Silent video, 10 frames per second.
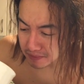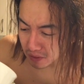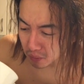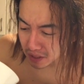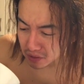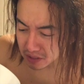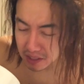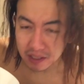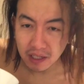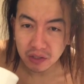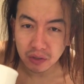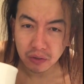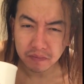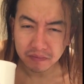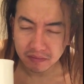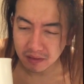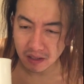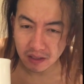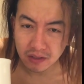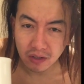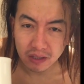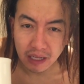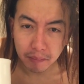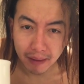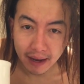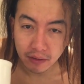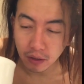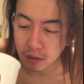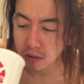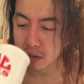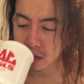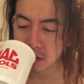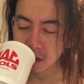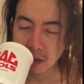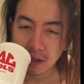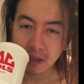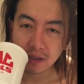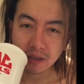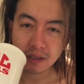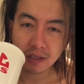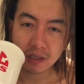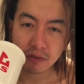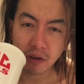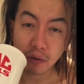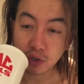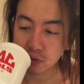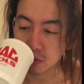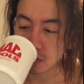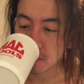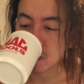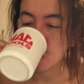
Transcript: why does it taste like so? It's not that bad though. It just tastes very strong.